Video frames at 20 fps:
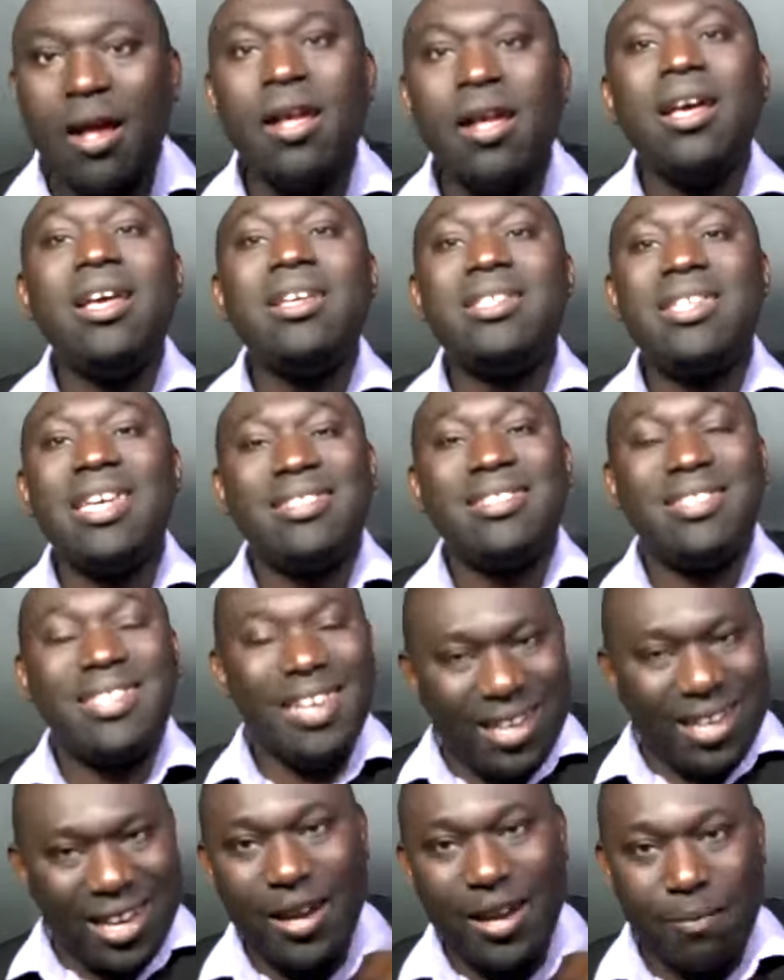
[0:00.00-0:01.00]
He said,
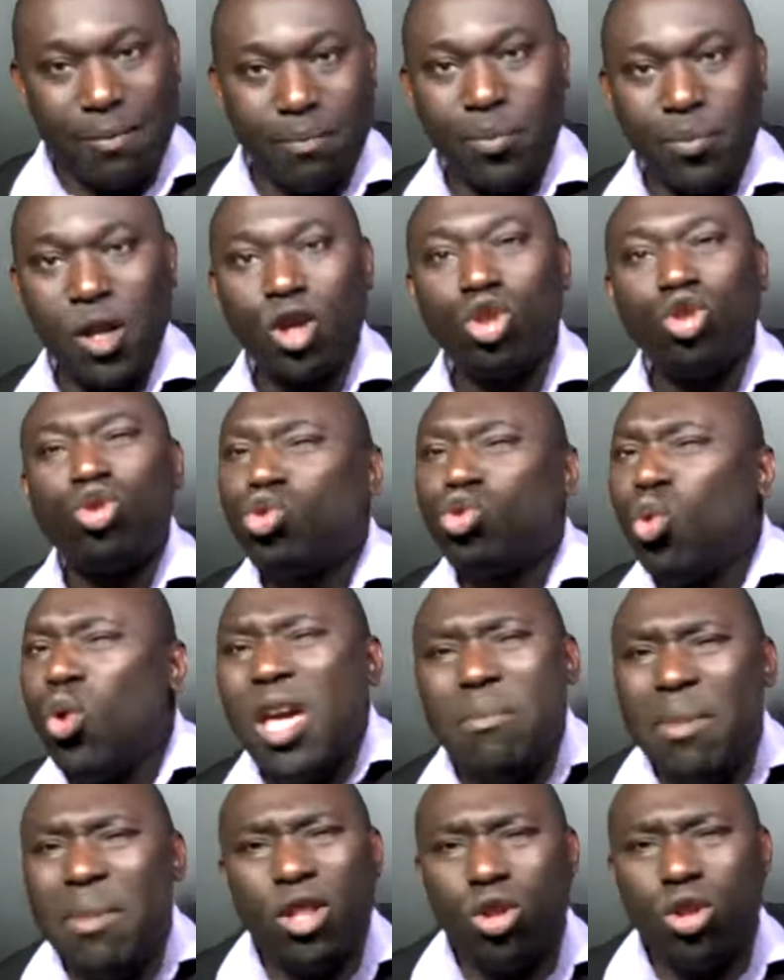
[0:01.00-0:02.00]
take him, threw
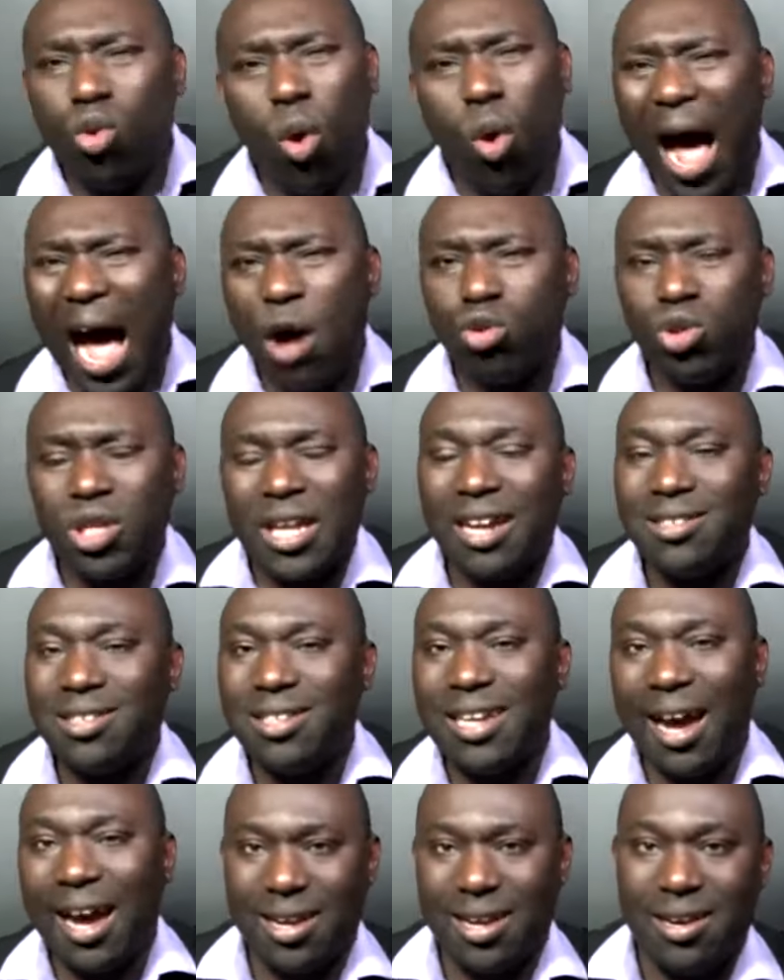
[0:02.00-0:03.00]
him into outer
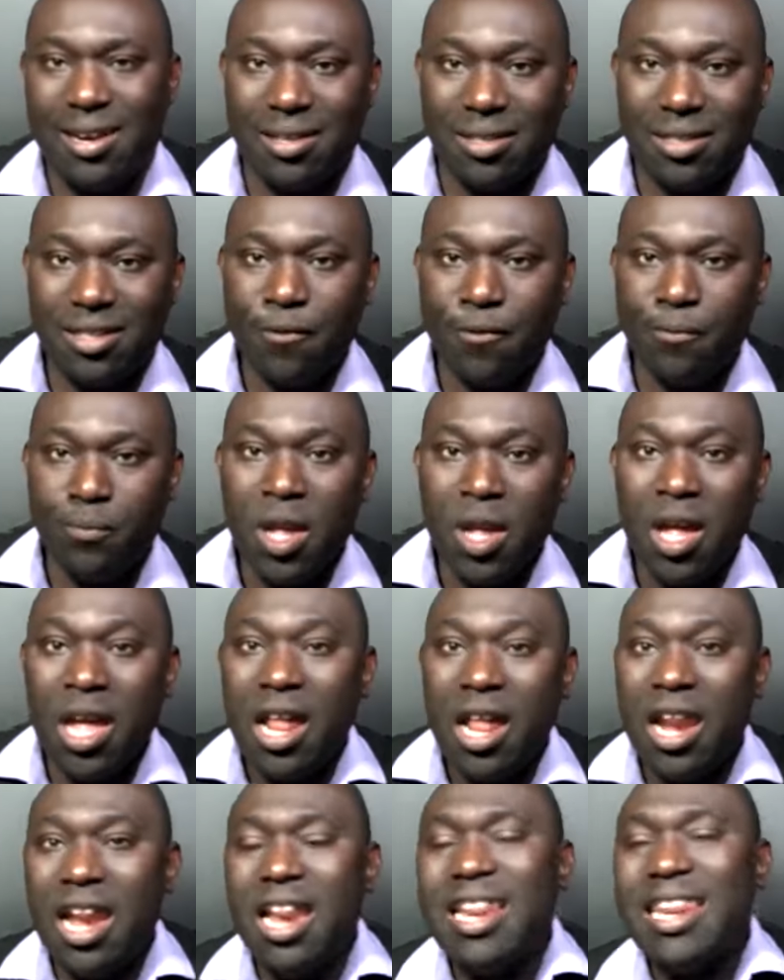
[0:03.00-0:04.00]
darkness.
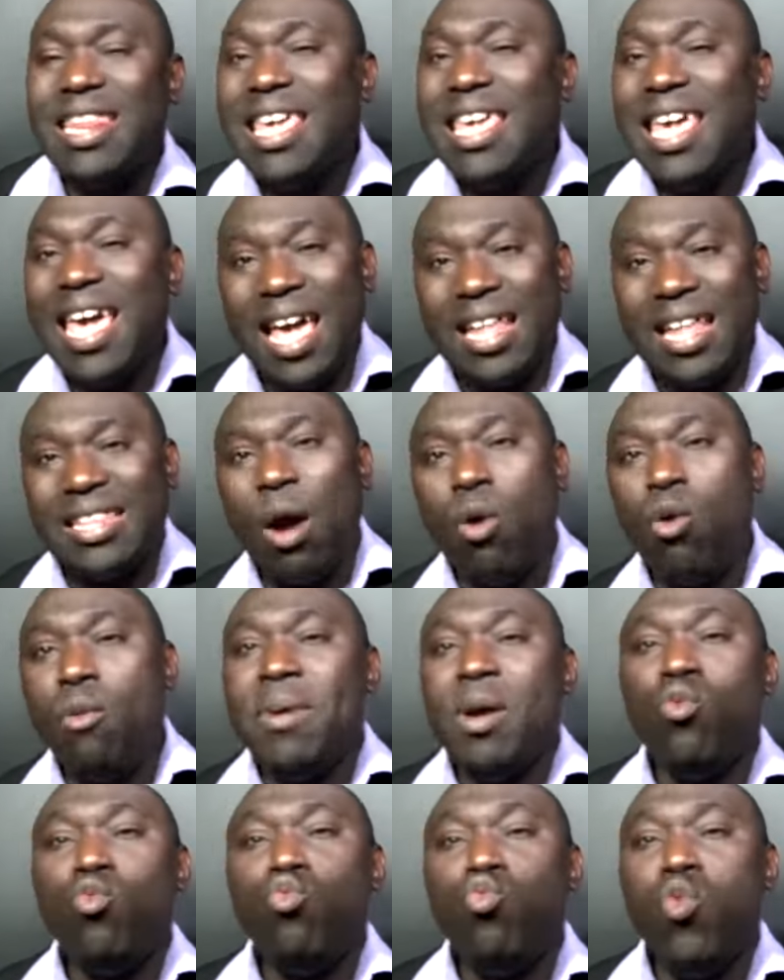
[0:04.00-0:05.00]
There will
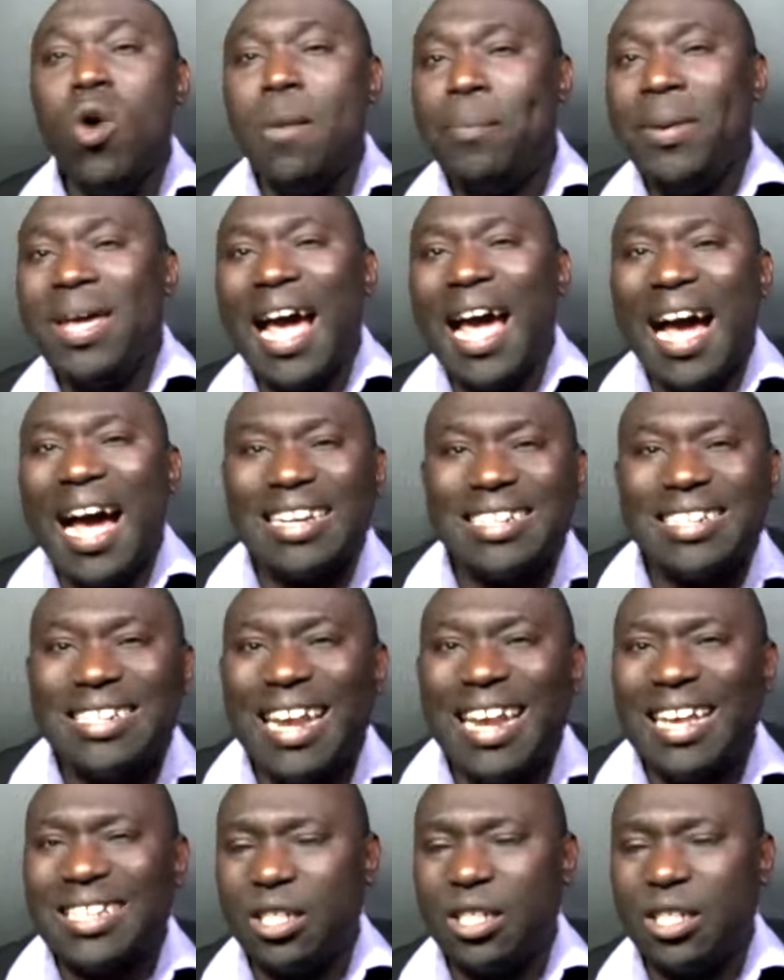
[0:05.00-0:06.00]
be weeping and
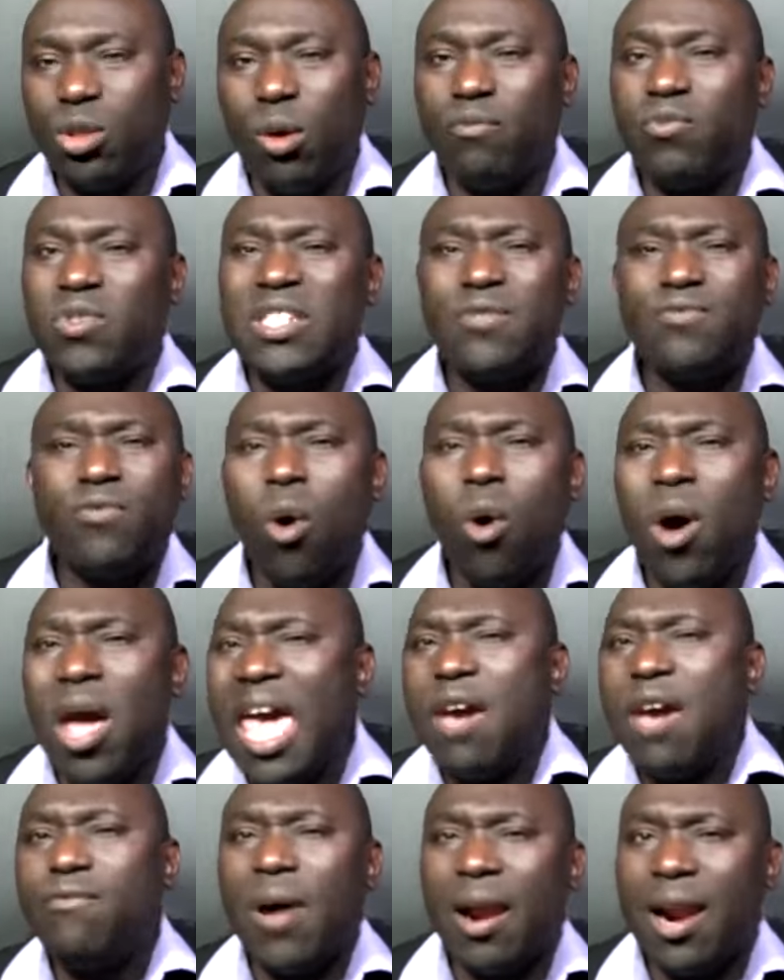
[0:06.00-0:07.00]
gnashing of teeth
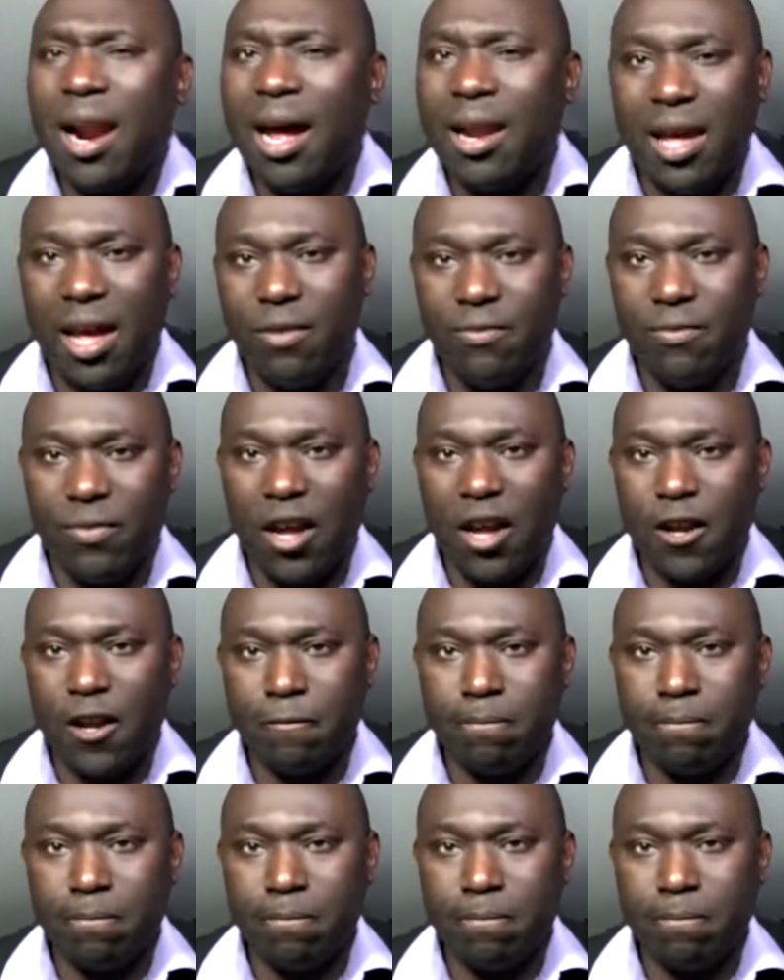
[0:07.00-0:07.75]
forever and ever.